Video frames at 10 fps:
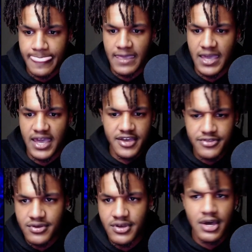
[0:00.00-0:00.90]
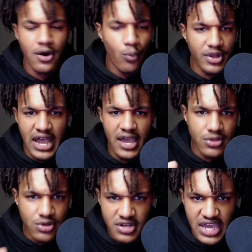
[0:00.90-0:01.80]
And when I
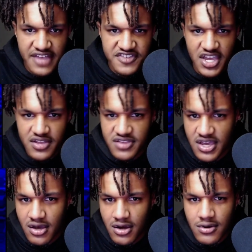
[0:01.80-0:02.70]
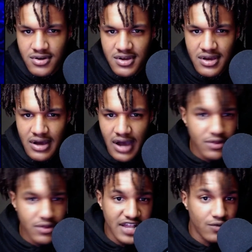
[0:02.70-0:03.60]
look at Tank Dell, I
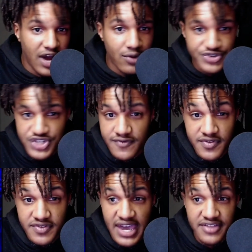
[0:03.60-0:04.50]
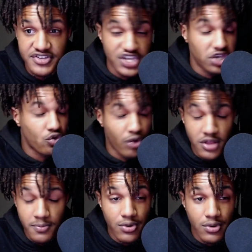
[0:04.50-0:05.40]
look at a wide receiver that is
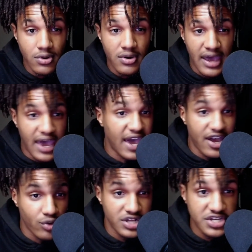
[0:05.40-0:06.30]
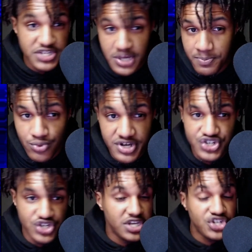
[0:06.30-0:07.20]
incredible at creating
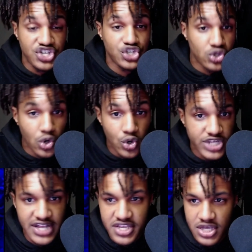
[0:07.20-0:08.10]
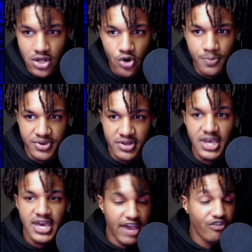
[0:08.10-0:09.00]
separation. He just knows how to get open.
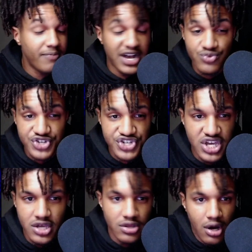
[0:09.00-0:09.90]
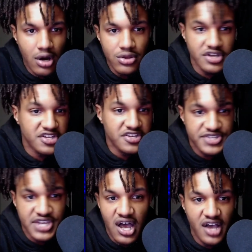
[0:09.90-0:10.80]
Everybody was saying, oh, look at his
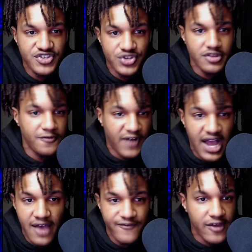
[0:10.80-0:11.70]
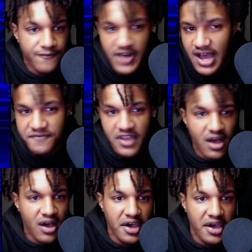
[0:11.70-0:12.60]
size. He's only 5'8",
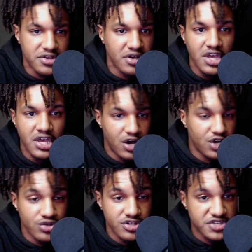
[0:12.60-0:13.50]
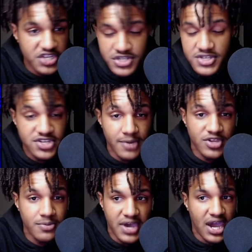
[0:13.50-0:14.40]
5'9",
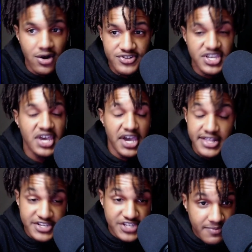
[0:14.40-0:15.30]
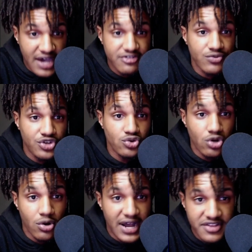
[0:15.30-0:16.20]
160-something pounds. It doesn't matter when you
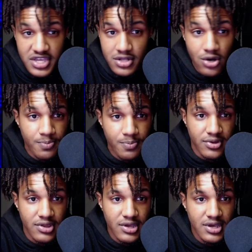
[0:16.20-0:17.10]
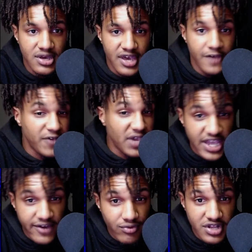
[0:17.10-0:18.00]
know how to get open. If he
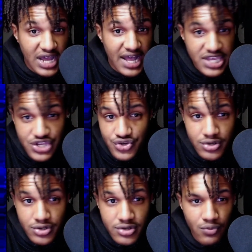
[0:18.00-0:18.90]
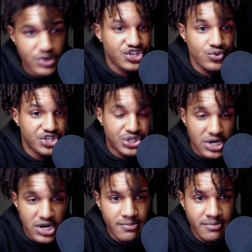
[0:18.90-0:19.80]
never would have got injured, which it was
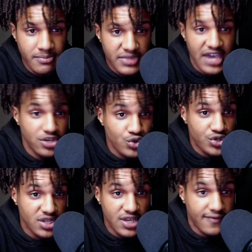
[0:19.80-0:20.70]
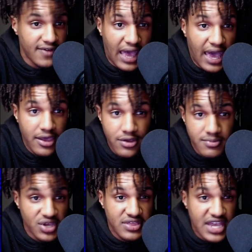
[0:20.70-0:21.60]
dumb that Houston even had
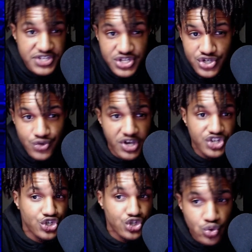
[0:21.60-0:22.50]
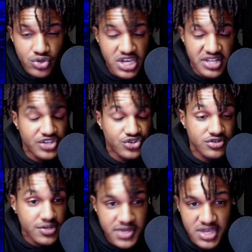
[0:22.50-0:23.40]
him in that situation to get injured
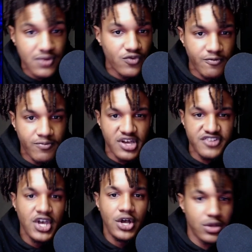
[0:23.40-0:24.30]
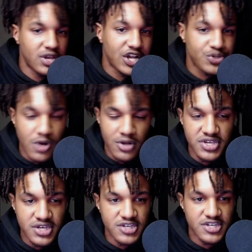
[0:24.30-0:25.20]
to begin with, because look how small
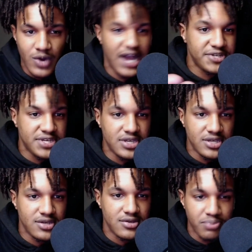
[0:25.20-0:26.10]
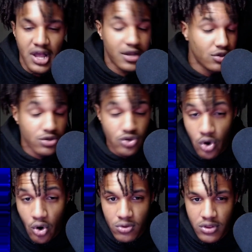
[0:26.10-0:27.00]
he is. Why is he blocking on the
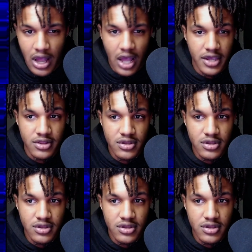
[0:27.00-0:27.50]
goal line?